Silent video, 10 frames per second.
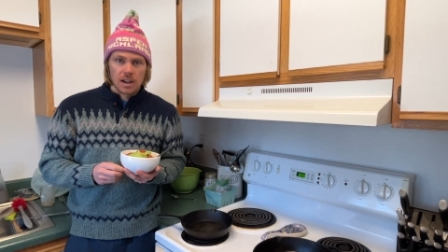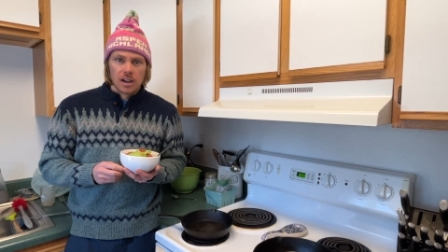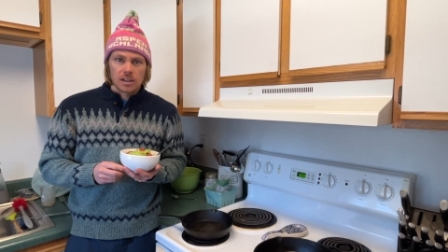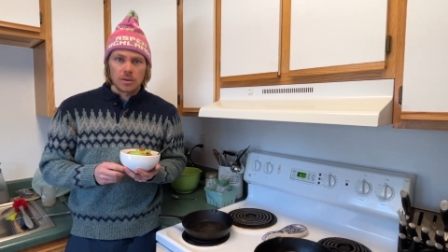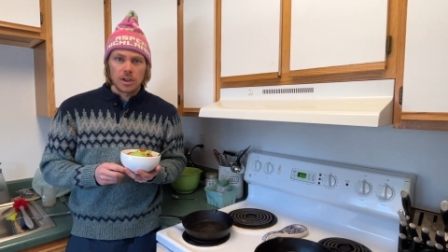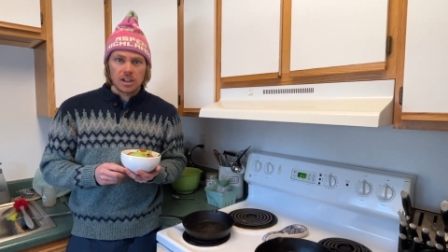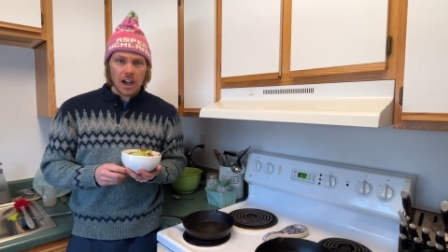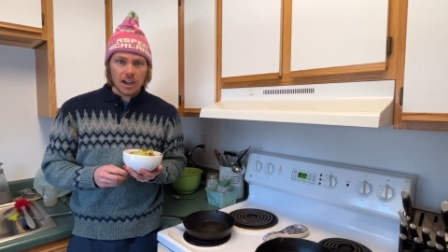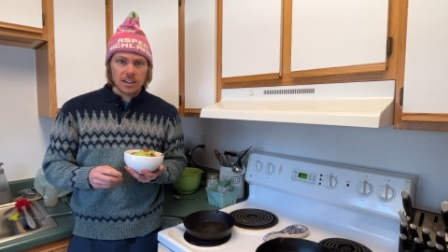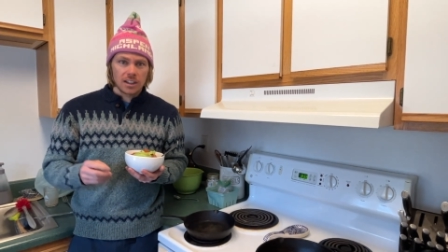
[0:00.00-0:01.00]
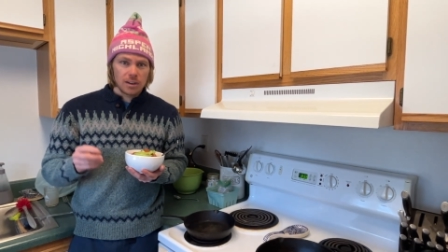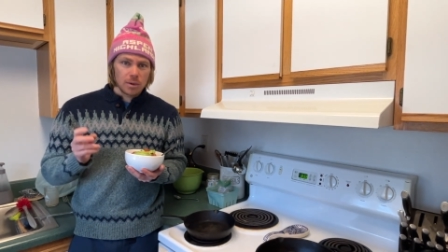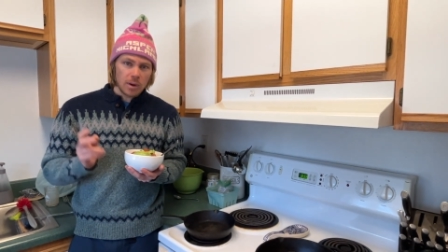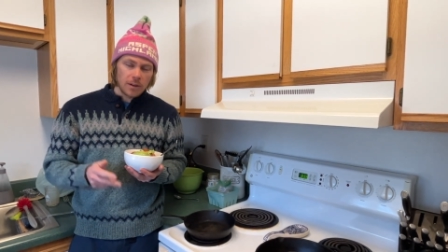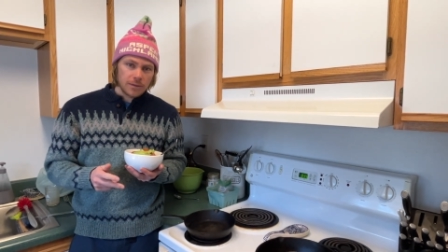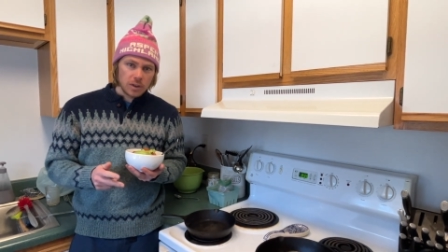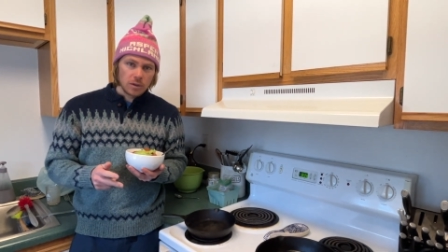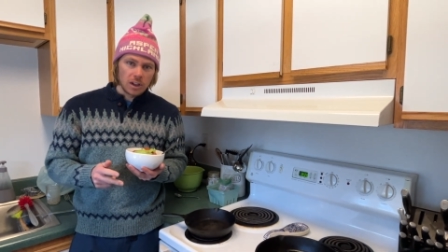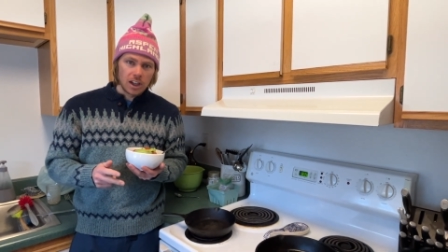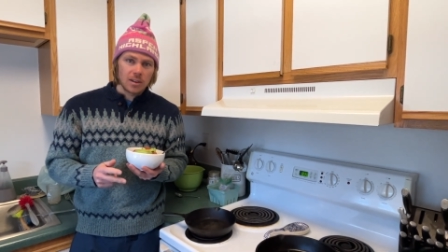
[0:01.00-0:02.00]
So we talked a little bit about
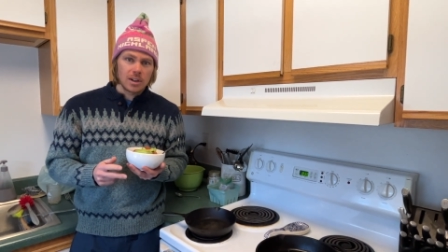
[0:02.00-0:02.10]
fueling.